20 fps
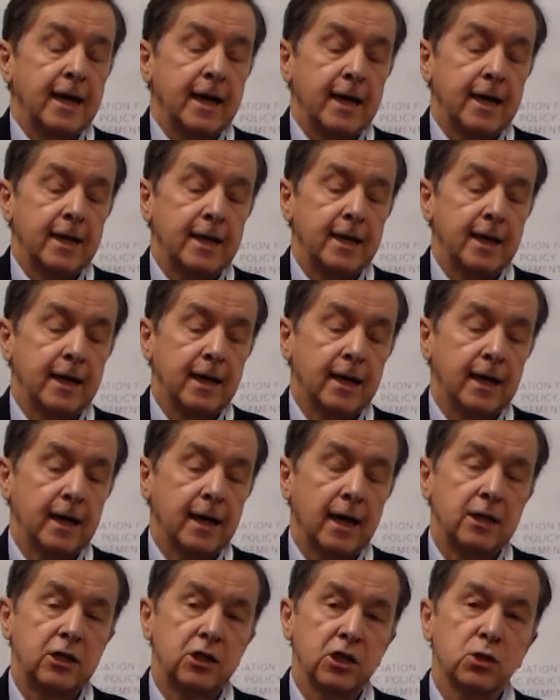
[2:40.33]
and
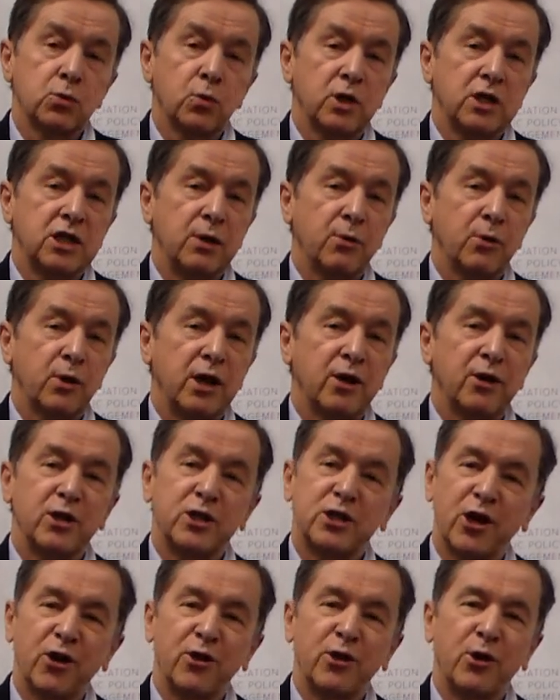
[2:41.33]
I just wish he were here
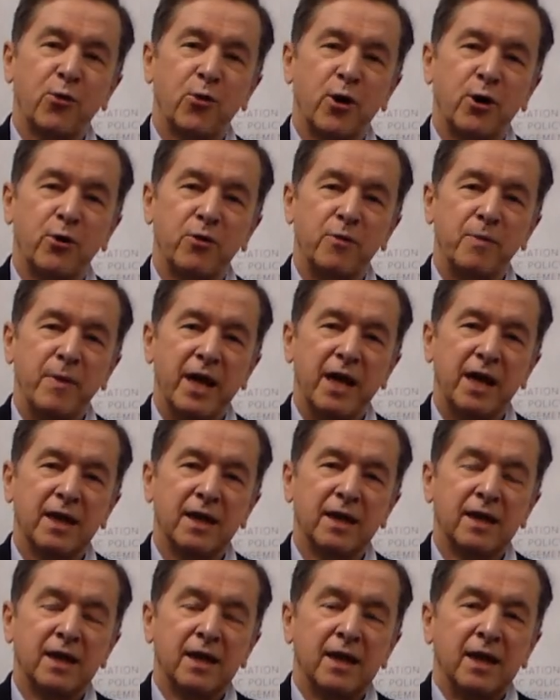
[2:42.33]
to share the award with me.
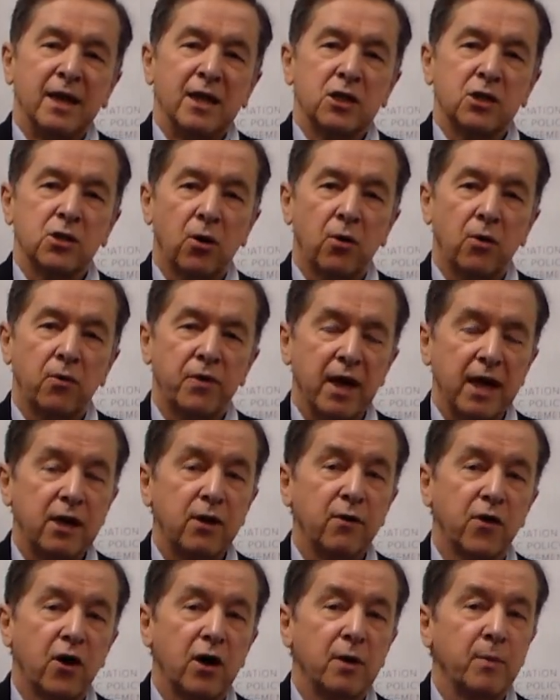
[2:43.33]
So
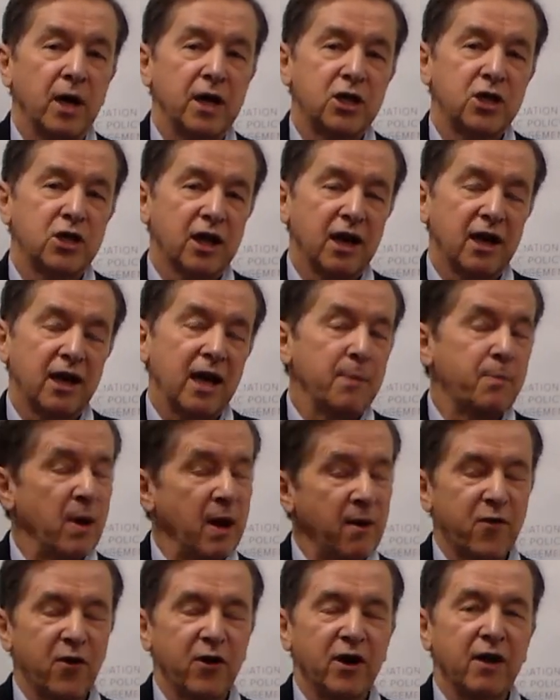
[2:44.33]
thank you very much,
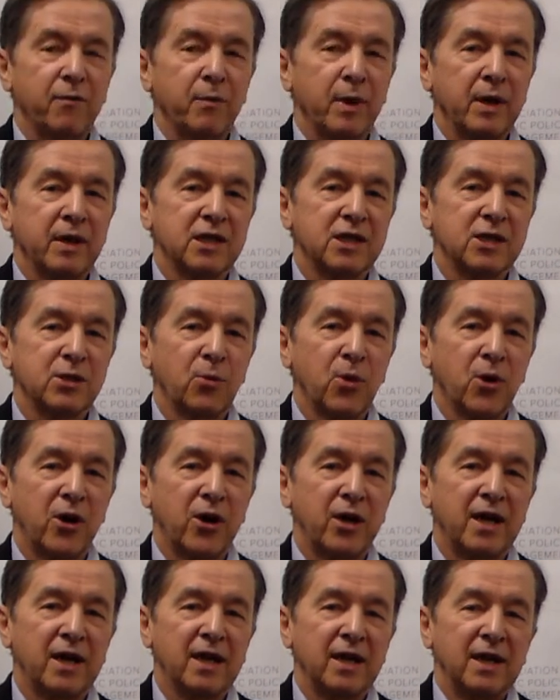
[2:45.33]
APPAM, for giving this
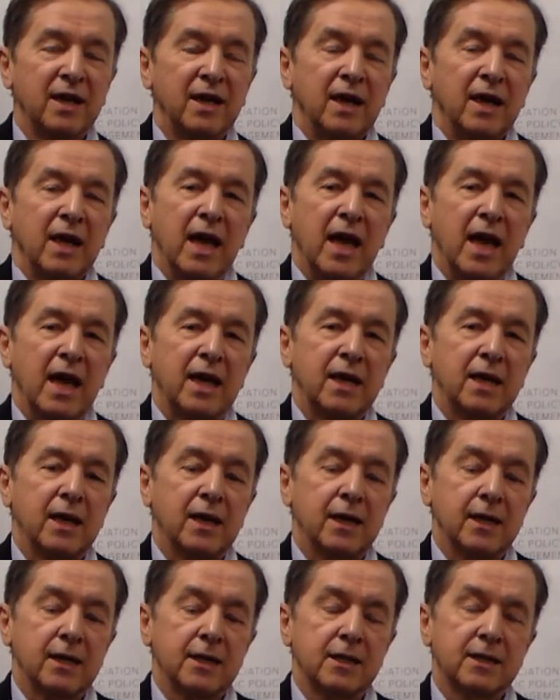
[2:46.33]
award.
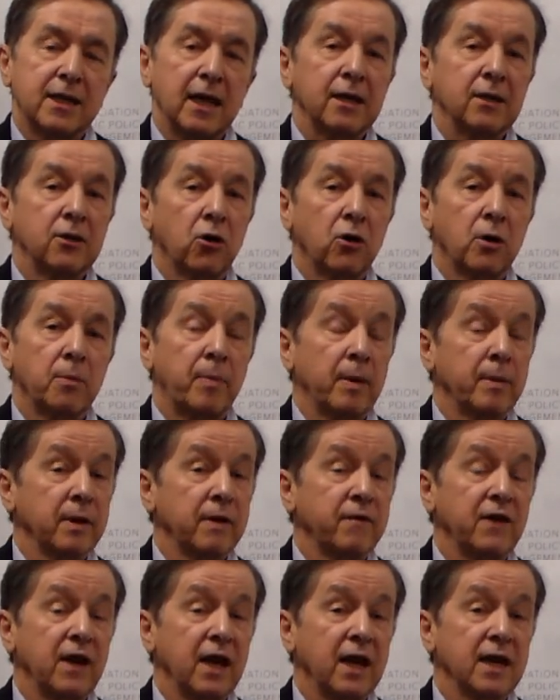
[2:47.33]
And state and local
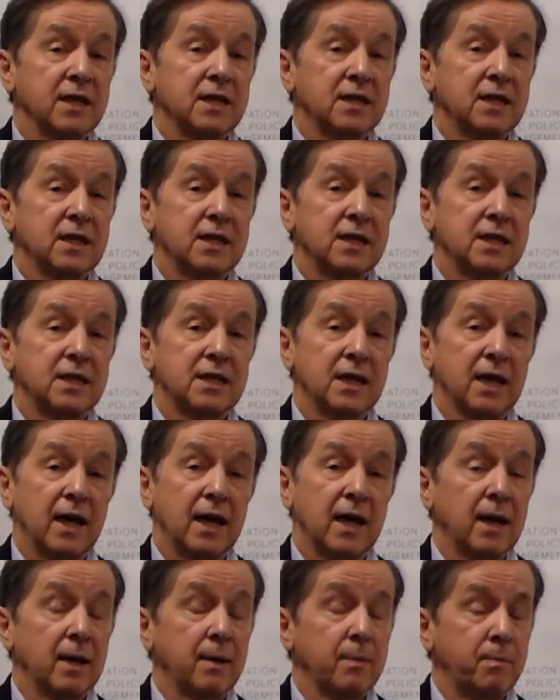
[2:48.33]
public finance has
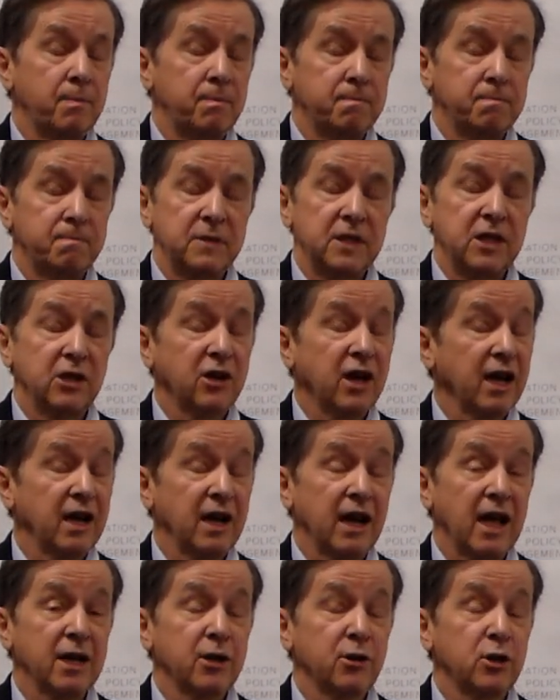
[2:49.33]
still got
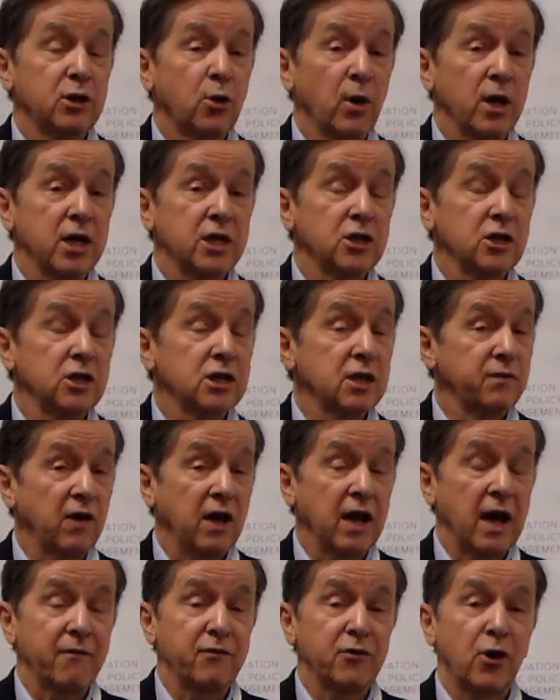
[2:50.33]
a lot of good questions.
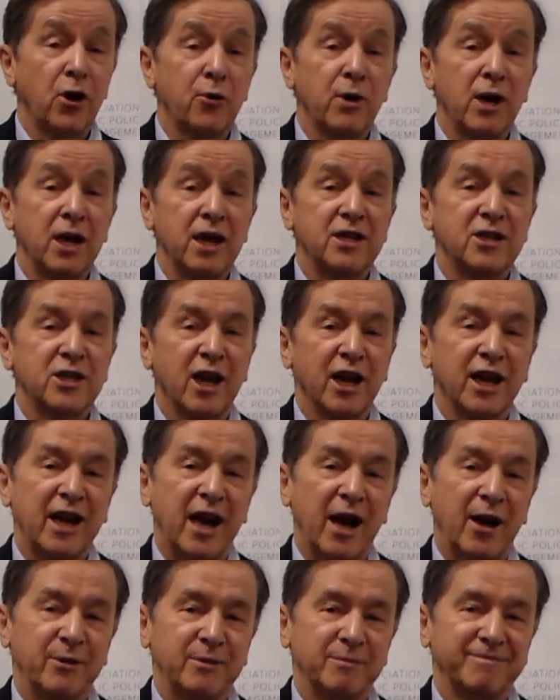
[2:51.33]
If you haven't already, check
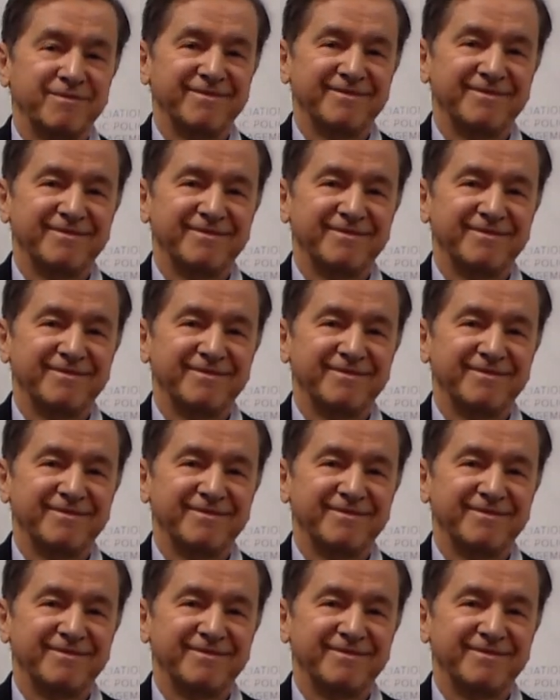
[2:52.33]
it out.